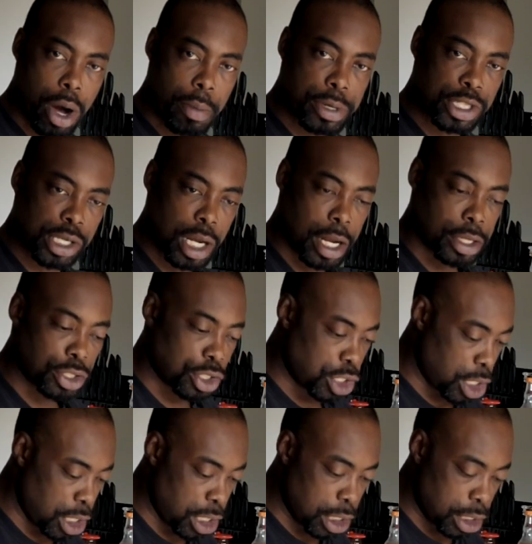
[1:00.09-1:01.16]
Parmesan
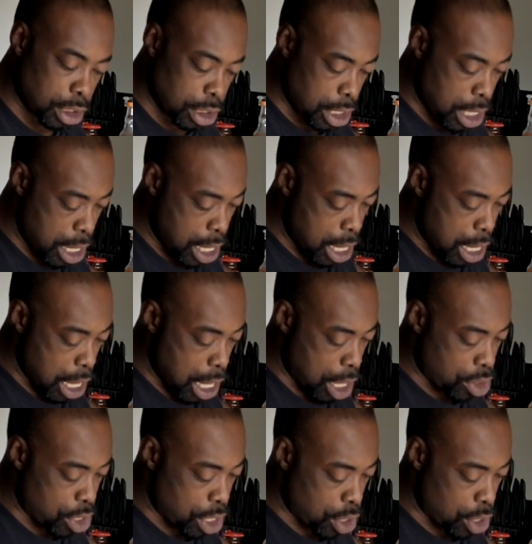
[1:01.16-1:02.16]
cheese, and